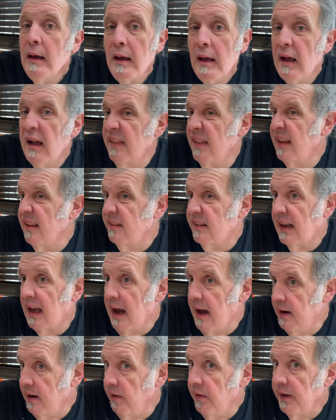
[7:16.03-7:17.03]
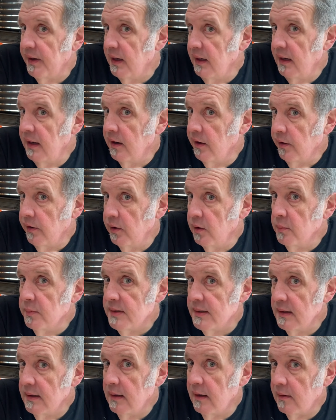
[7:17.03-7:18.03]
and that's kind of like an heirloom
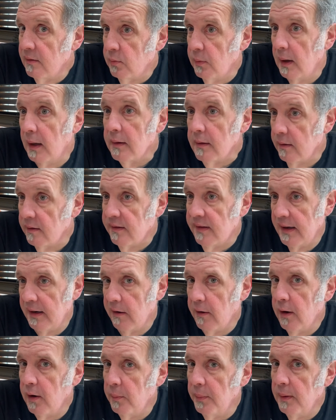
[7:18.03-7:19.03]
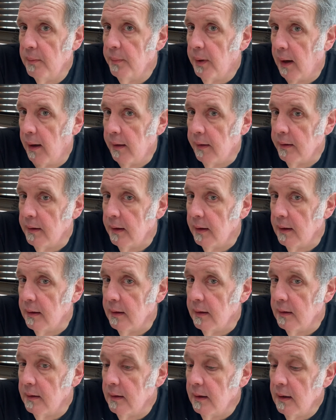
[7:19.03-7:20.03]
seed as well, because they're open
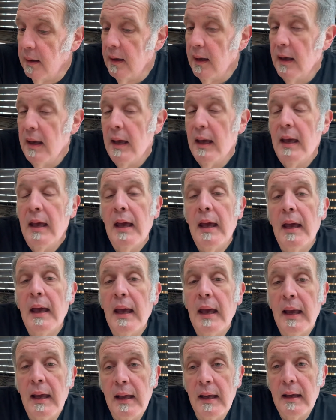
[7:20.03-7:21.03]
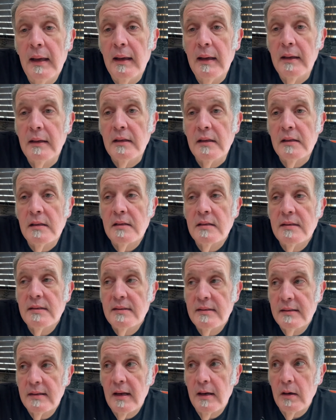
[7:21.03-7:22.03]
pollinated. And
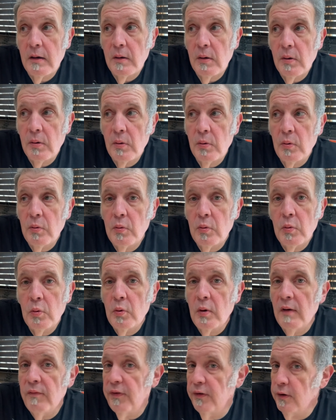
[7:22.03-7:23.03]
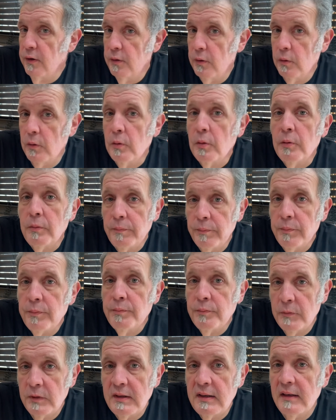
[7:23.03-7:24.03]
so if you
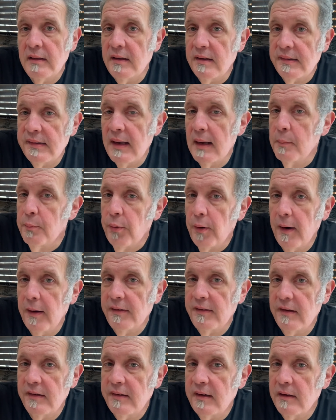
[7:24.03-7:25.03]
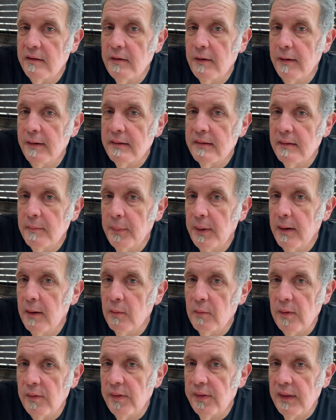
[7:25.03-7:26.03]
did the same process I talked about
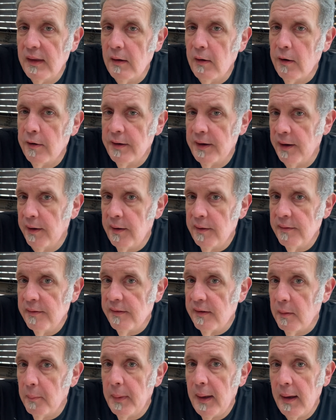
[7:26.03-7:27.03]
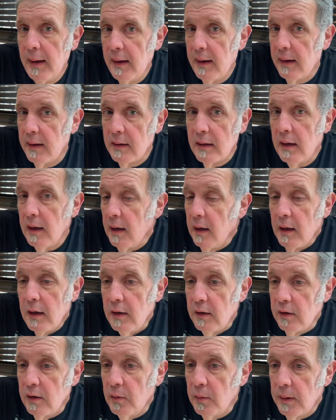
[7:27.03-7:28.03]
with the organza bag,
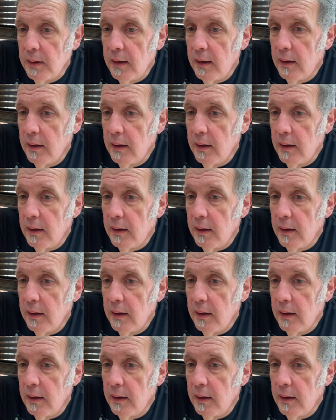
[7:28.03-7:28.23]
you would